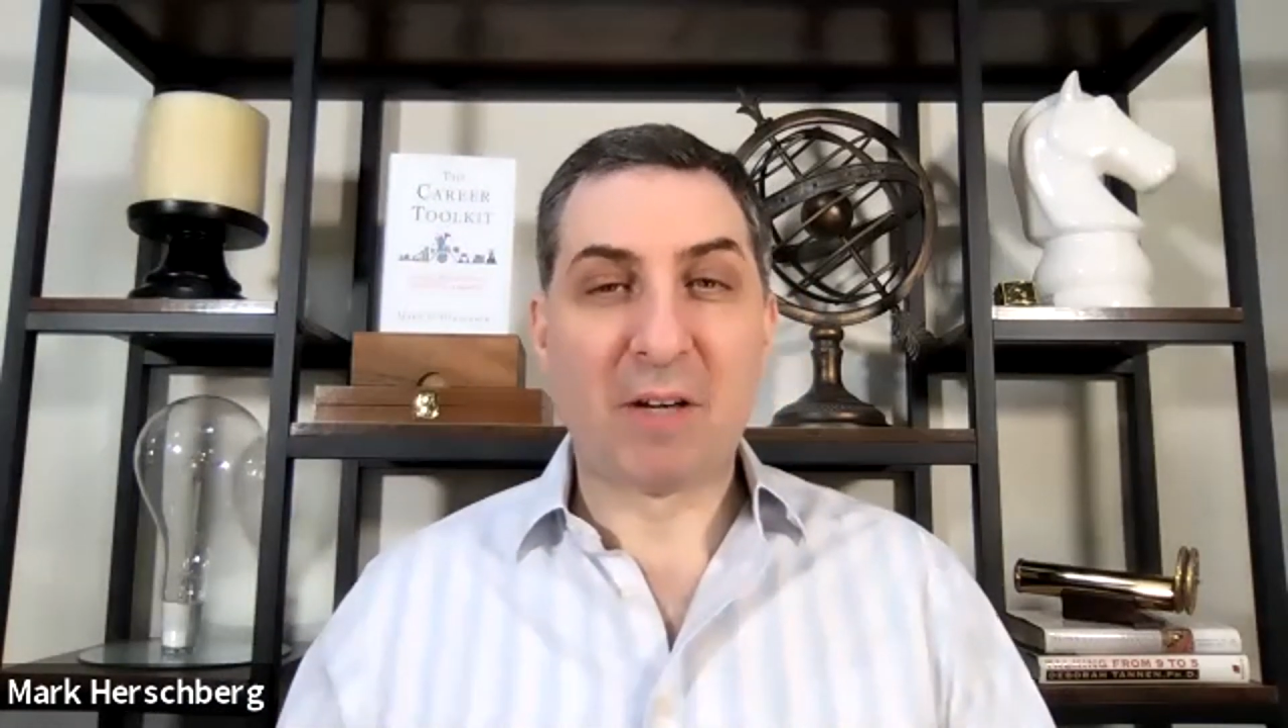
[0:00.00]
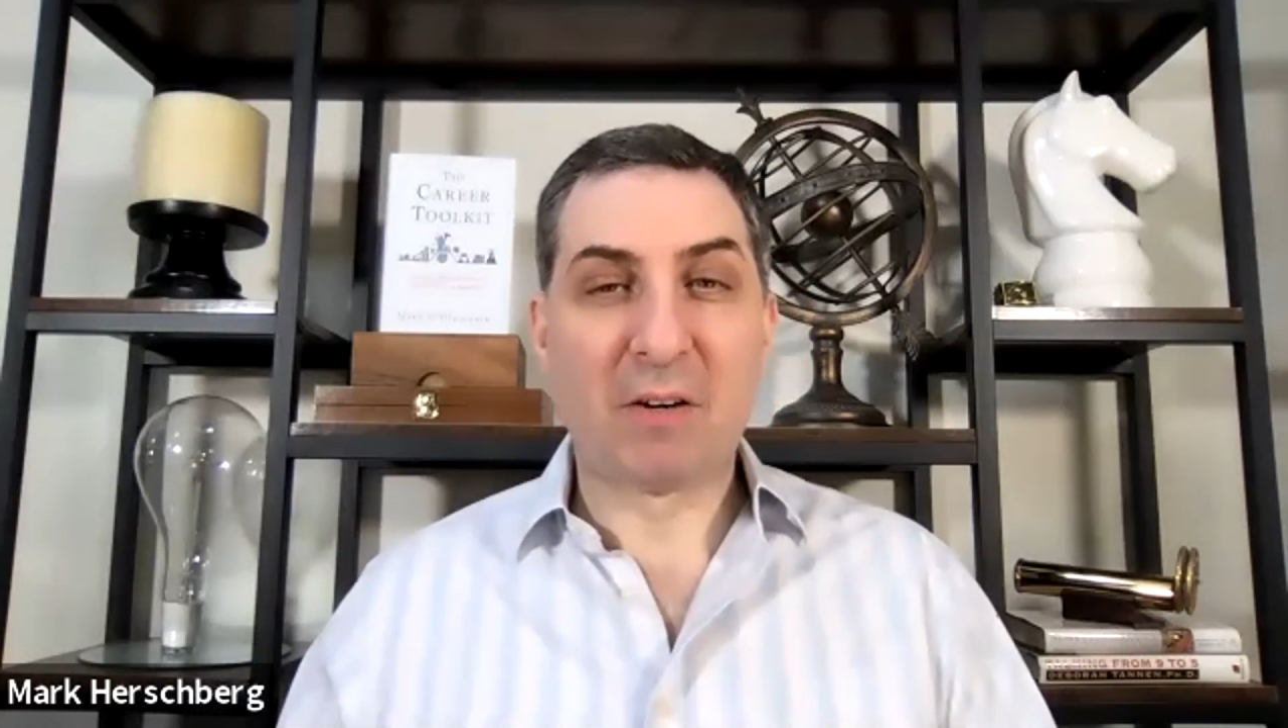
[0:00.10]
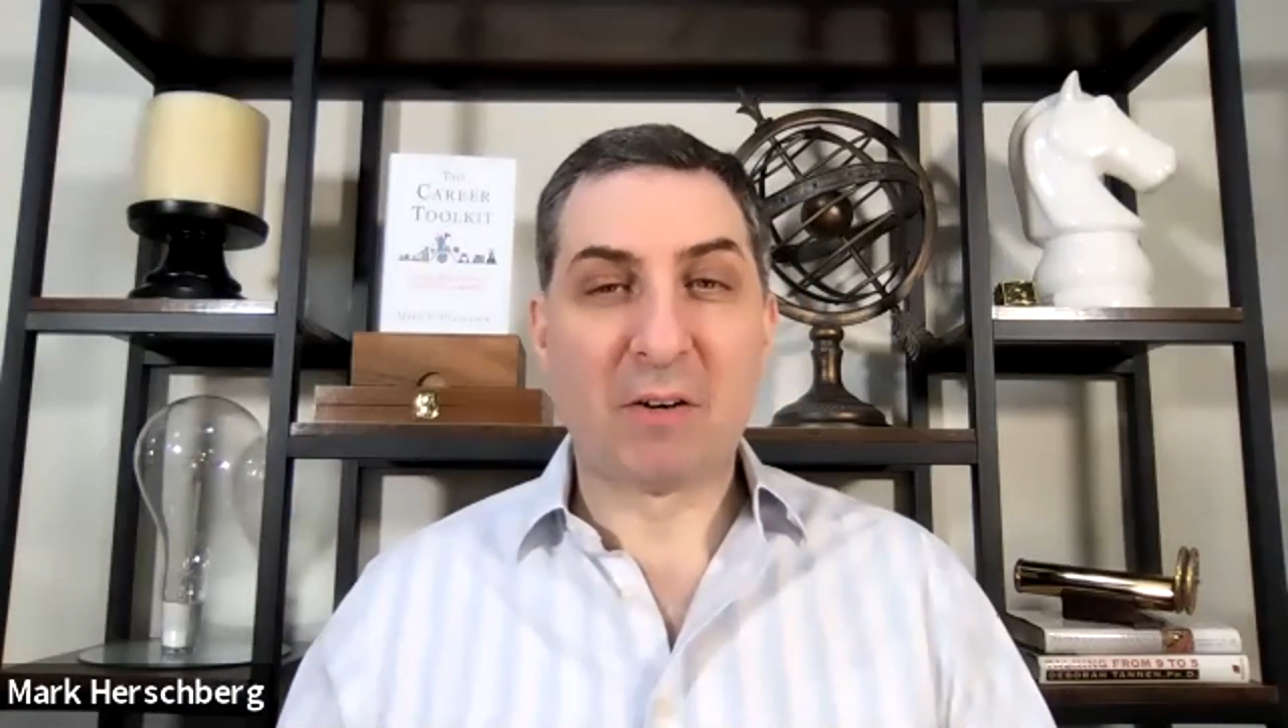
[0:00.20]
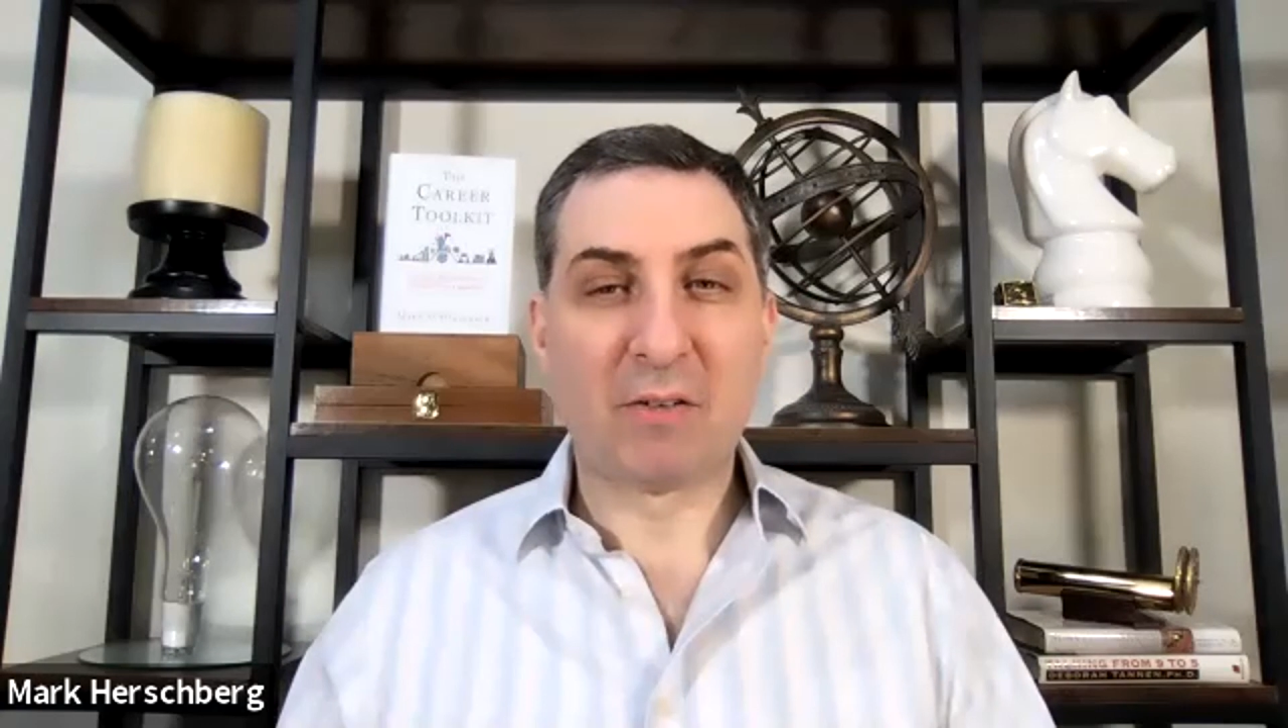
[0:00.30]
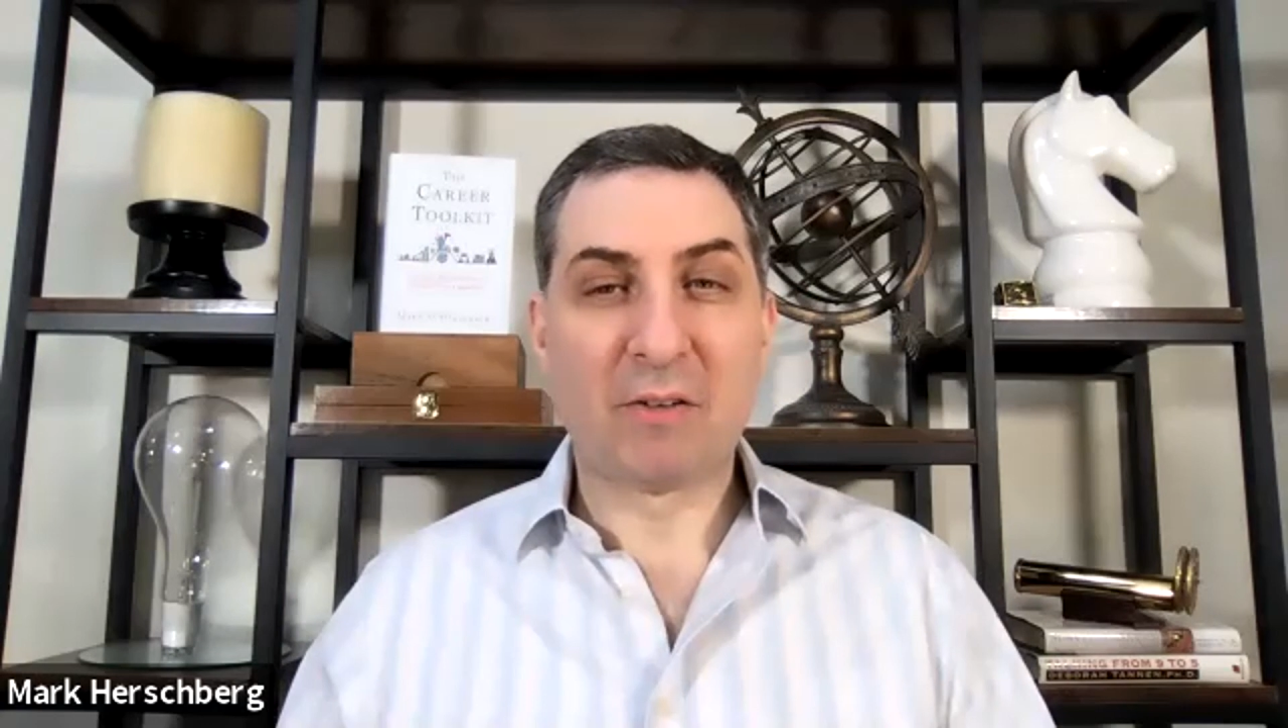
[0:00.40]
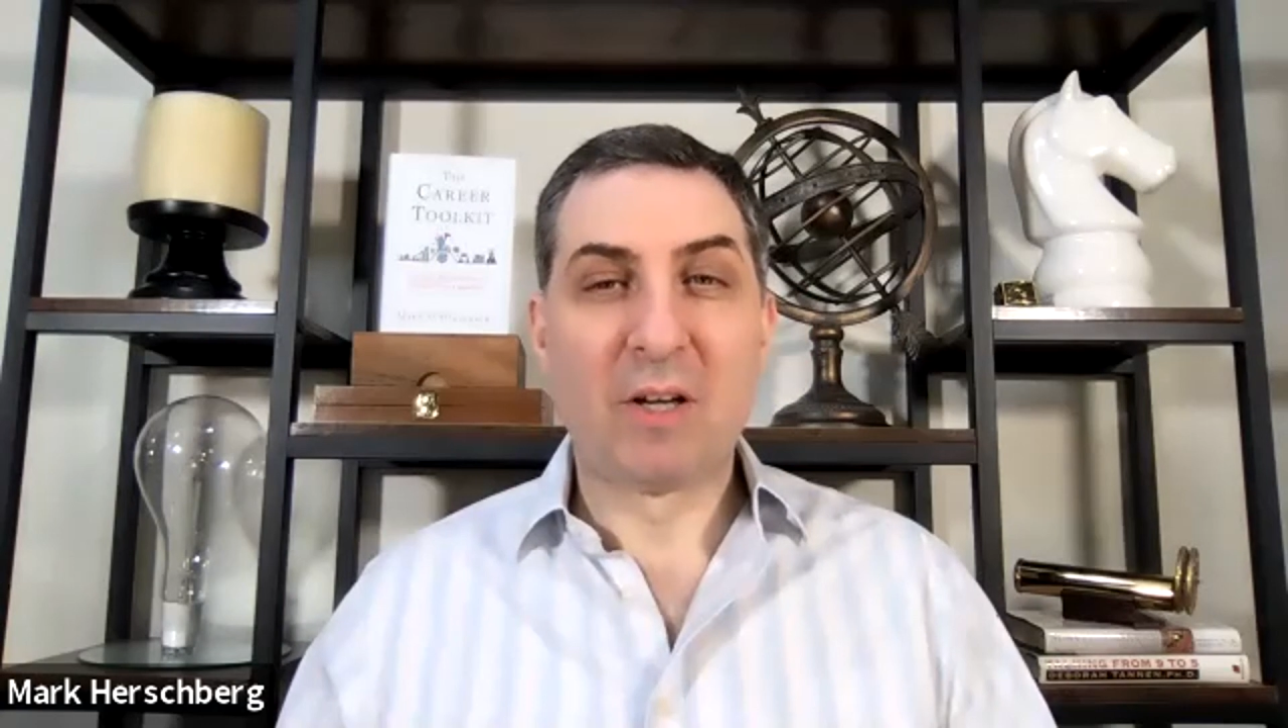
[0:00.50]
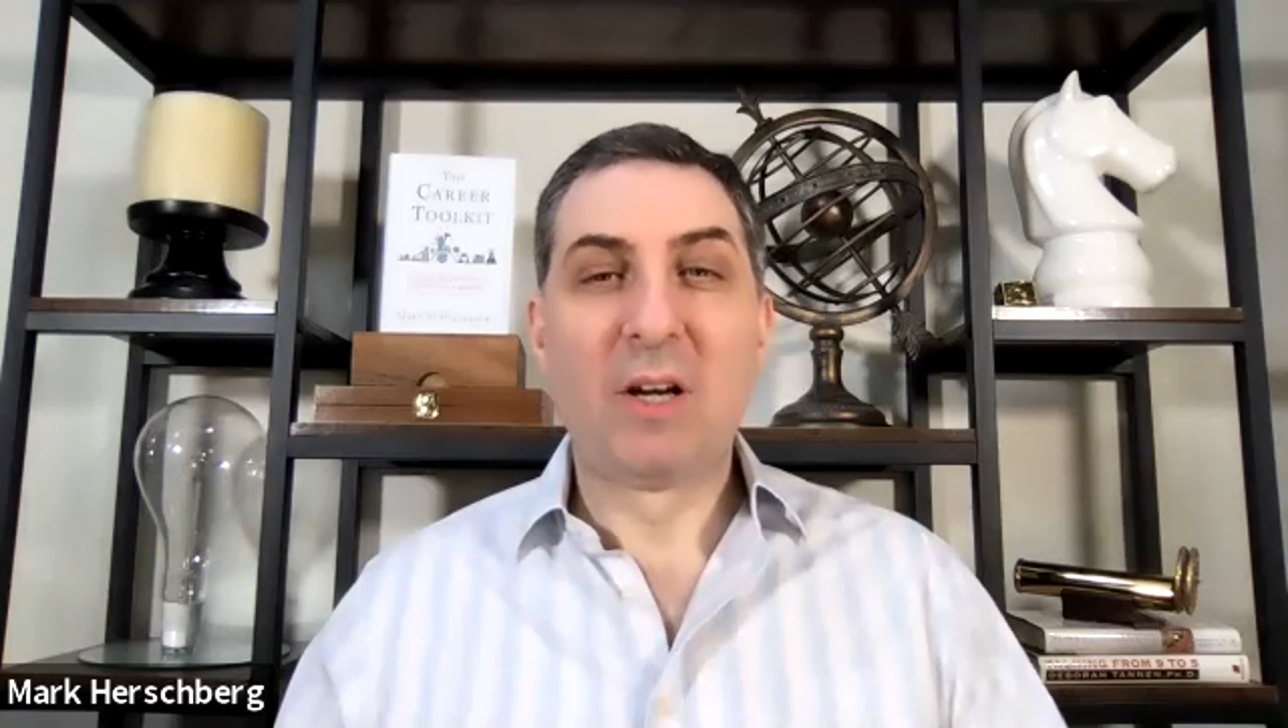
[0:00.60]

years?